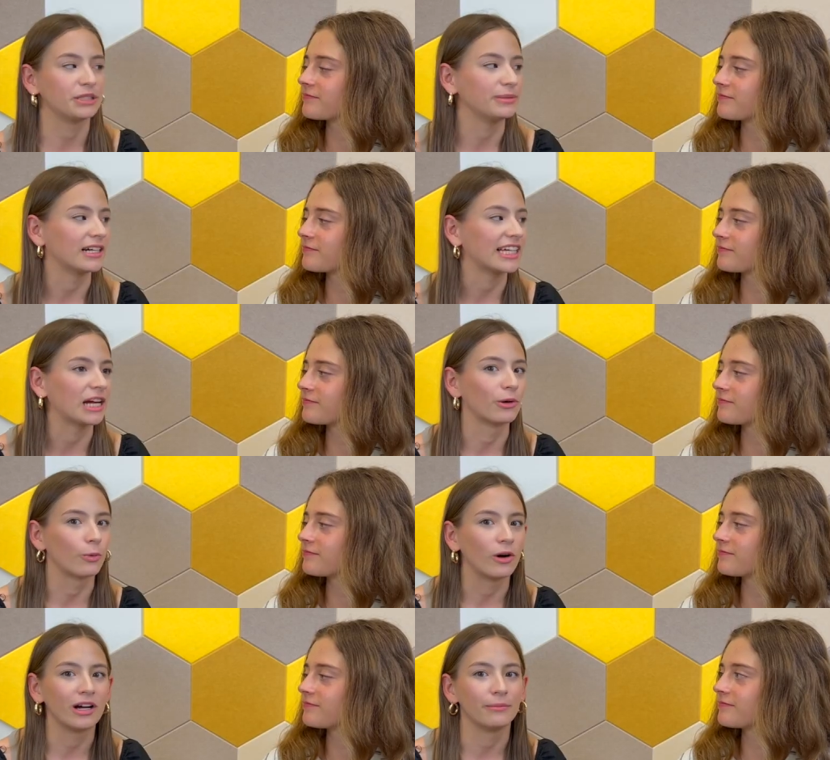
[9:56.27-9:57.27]
Speaker 1: to be on camera
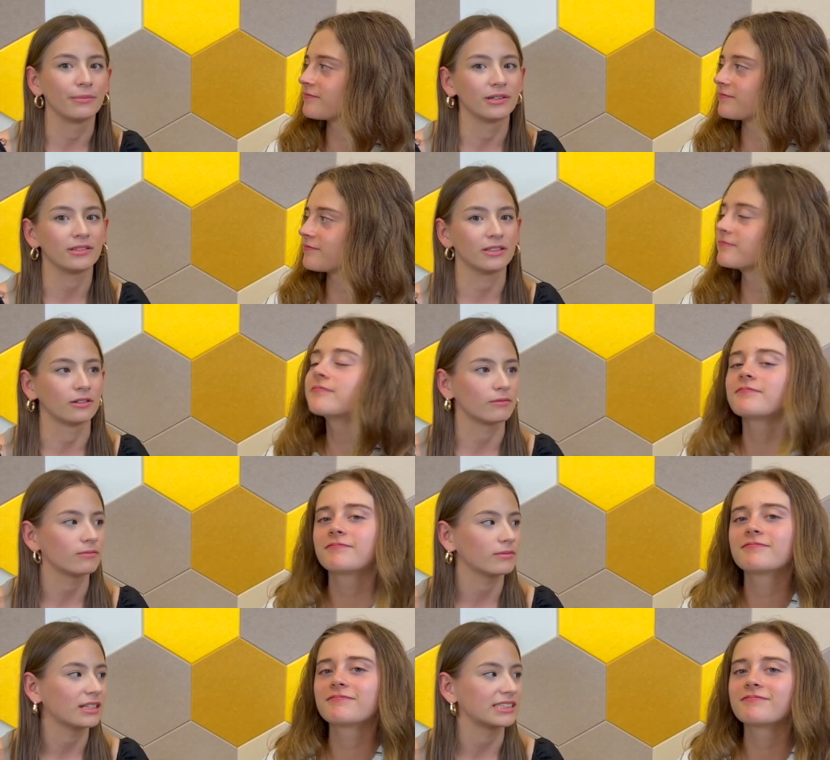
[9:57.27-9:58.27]
one, but you know,
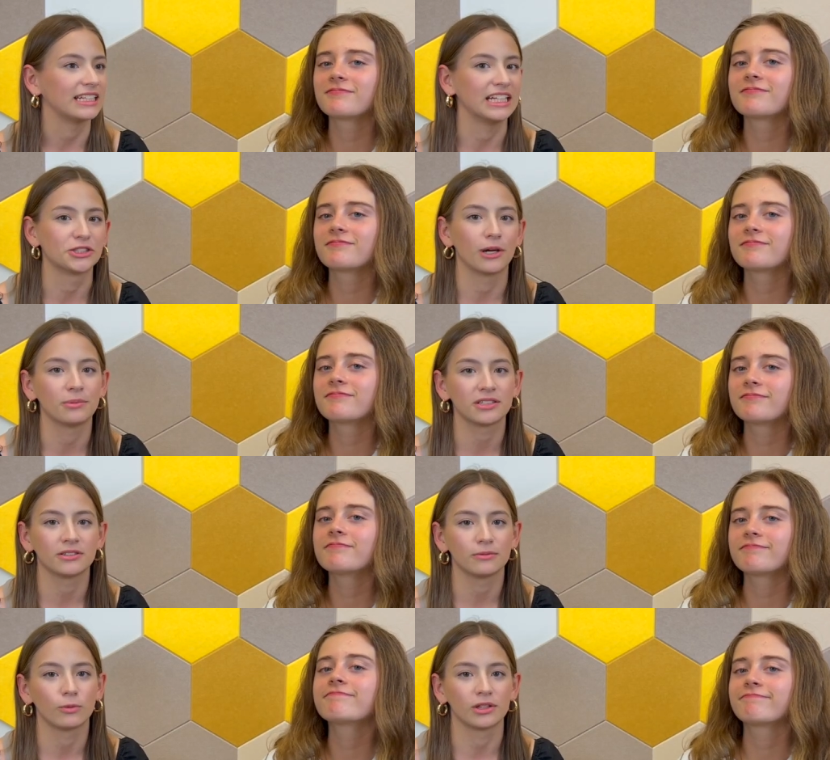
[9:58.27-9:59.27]
that's going to interrupt
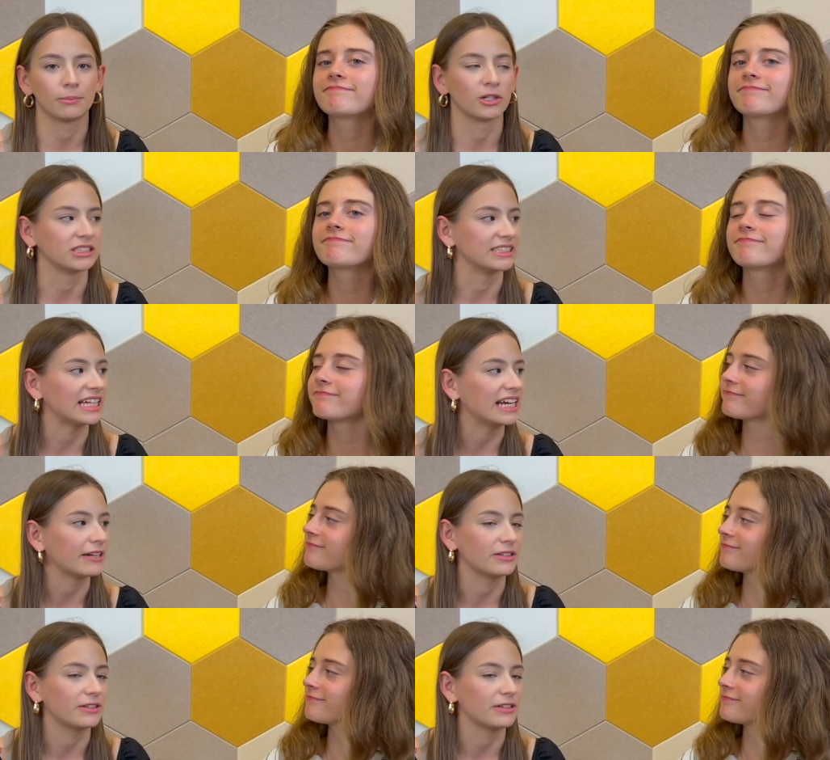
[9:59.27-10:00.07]
what the person's saying if